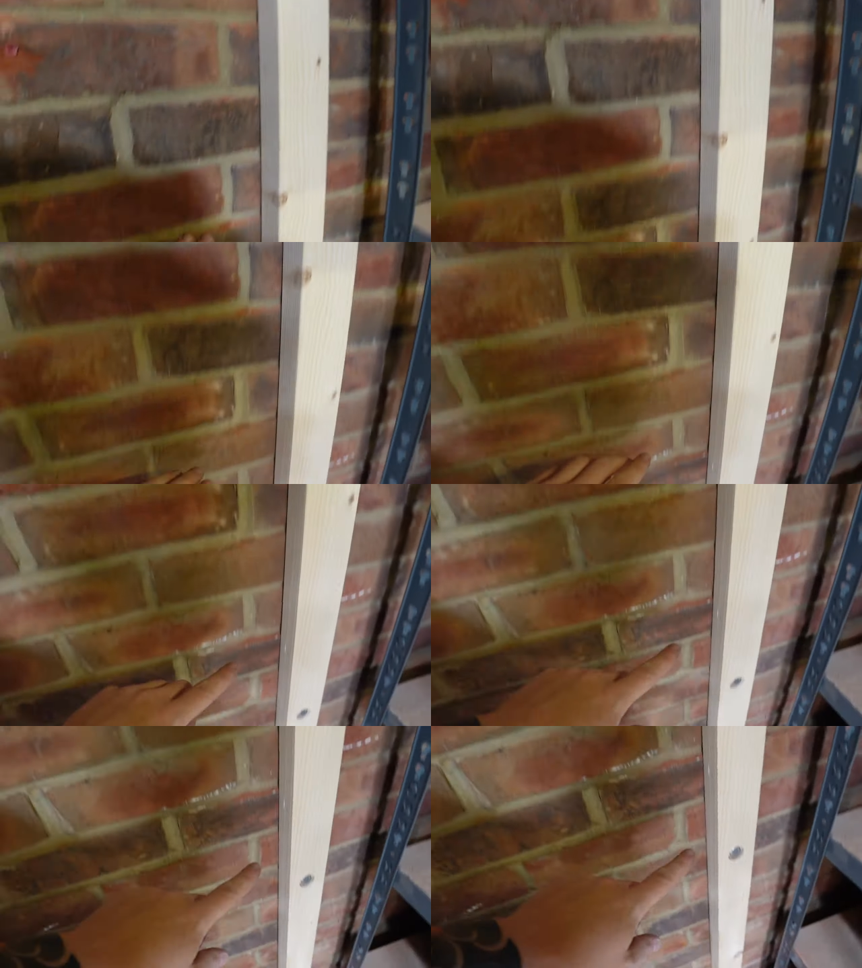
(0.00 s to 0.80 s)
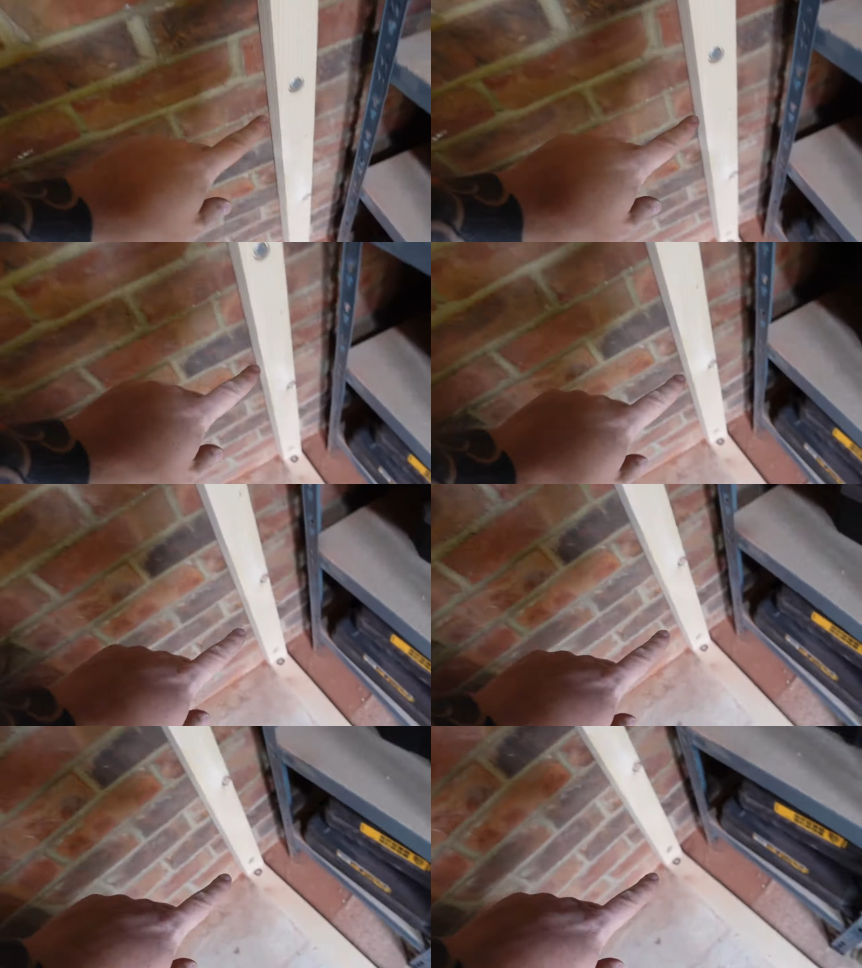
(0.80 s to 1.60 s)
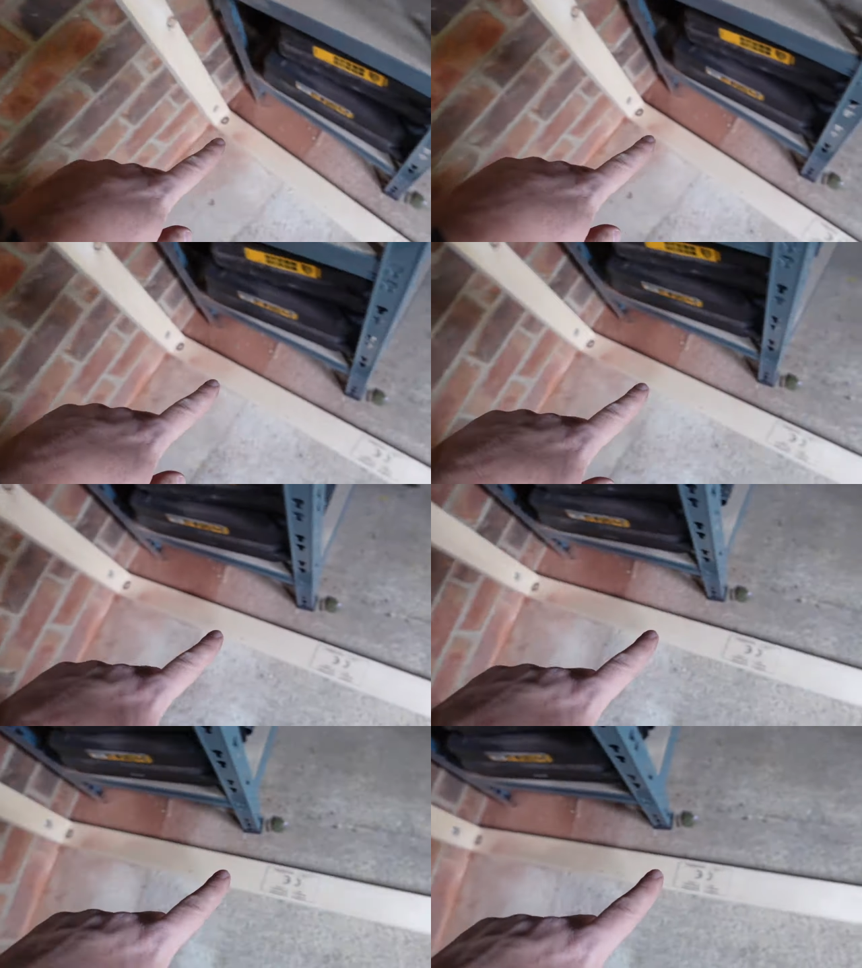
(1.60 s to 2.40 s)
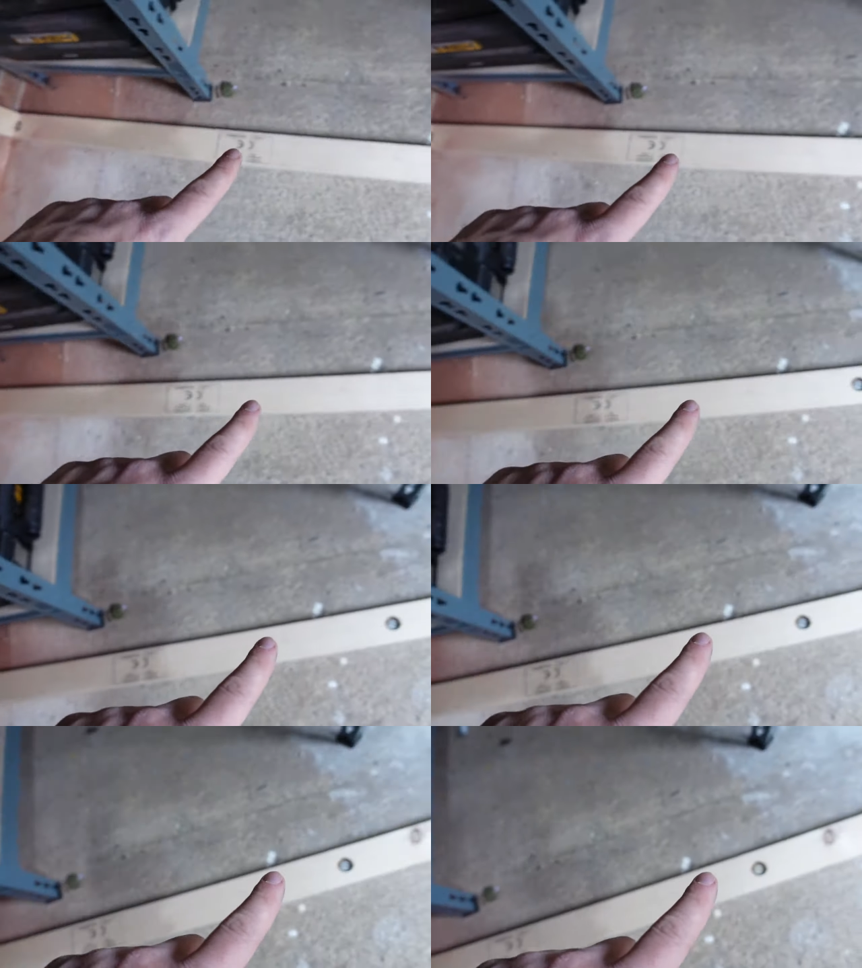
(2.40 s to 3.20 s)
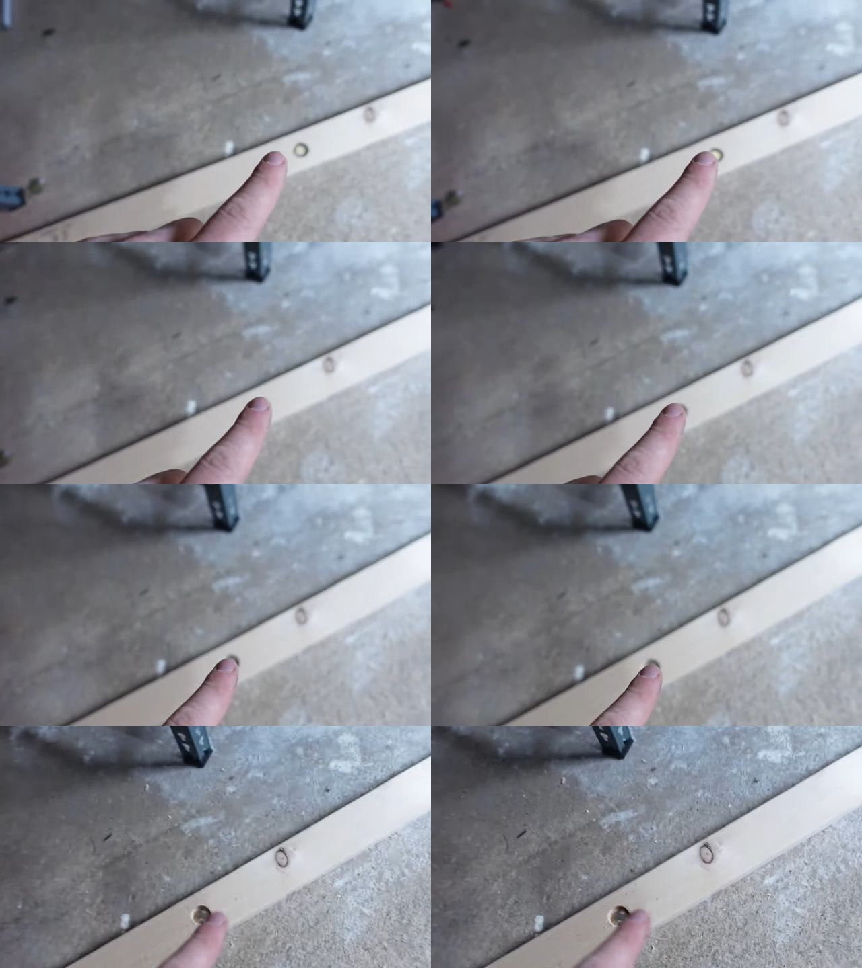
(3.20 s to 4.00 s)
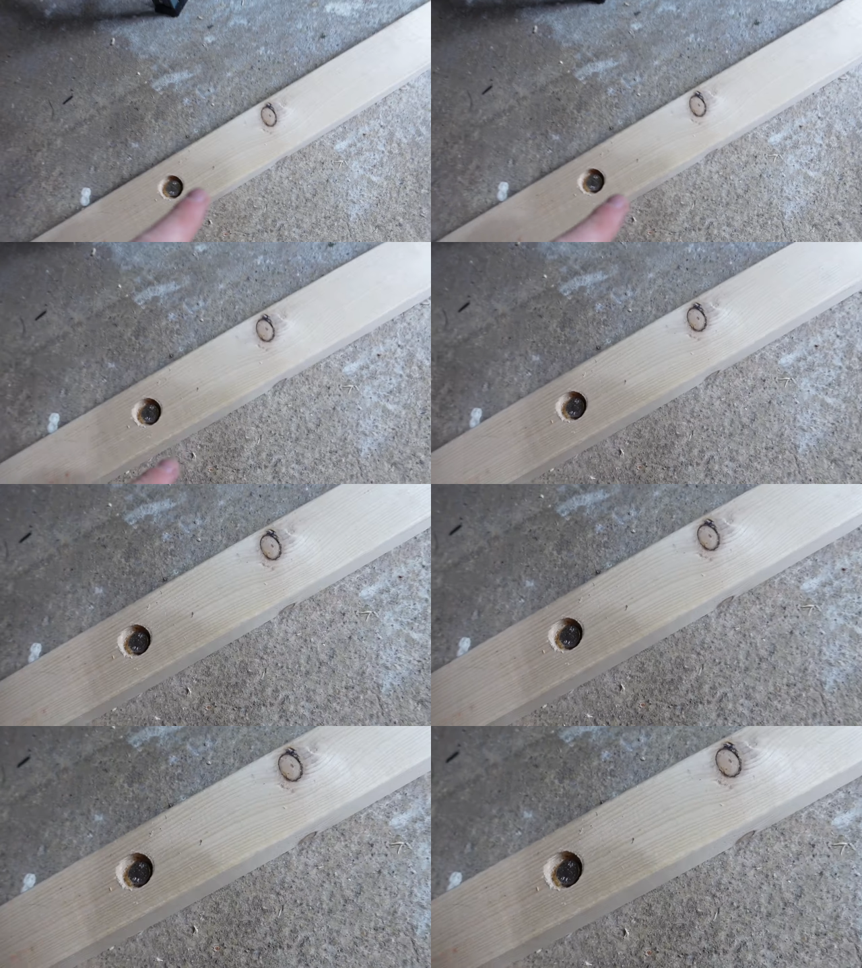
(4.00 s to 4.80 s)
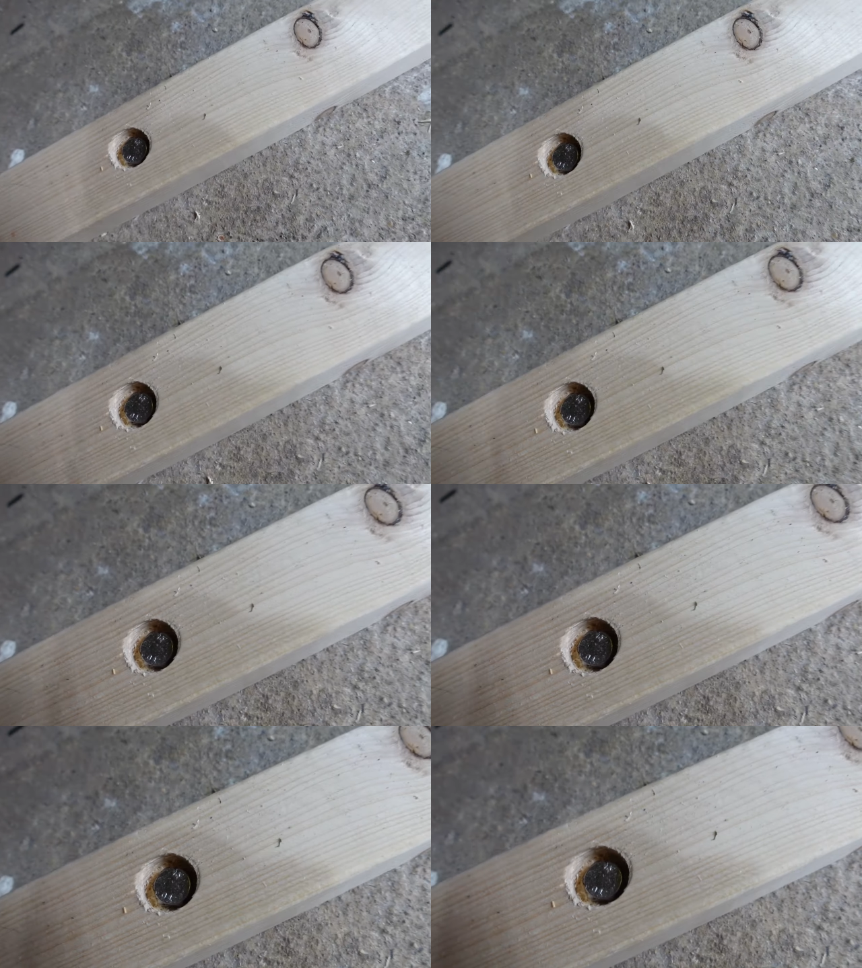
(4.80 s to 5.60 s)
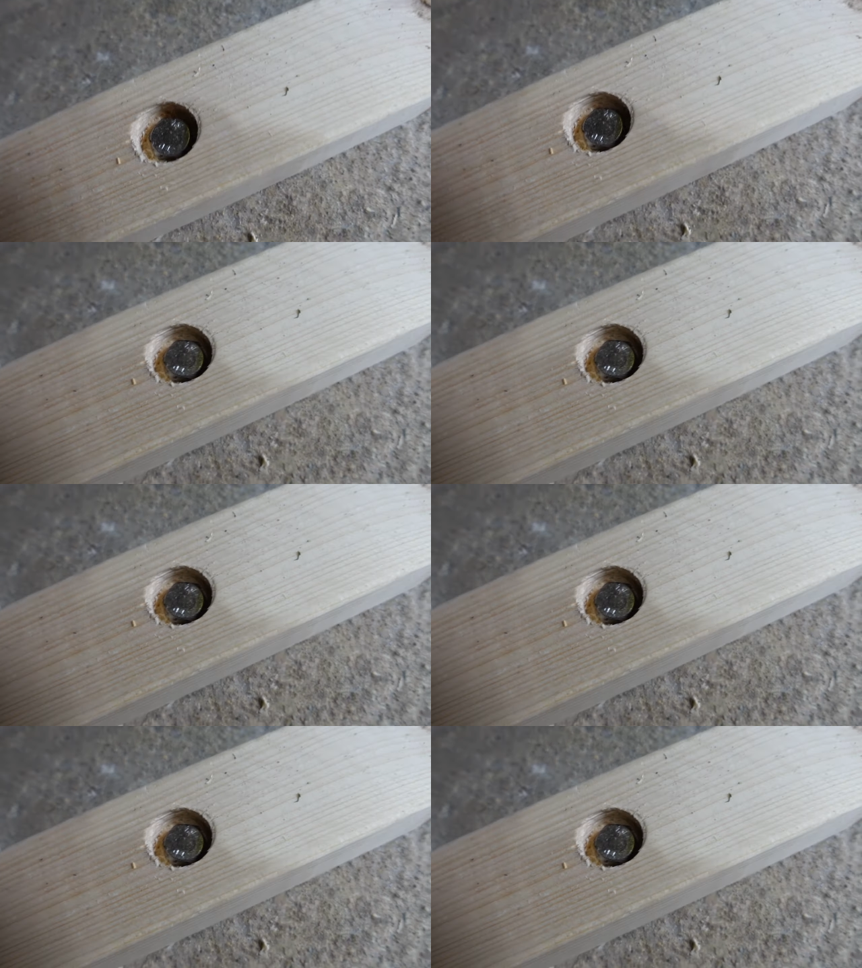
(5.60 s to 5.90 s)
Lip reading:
[unreadable: no face in view]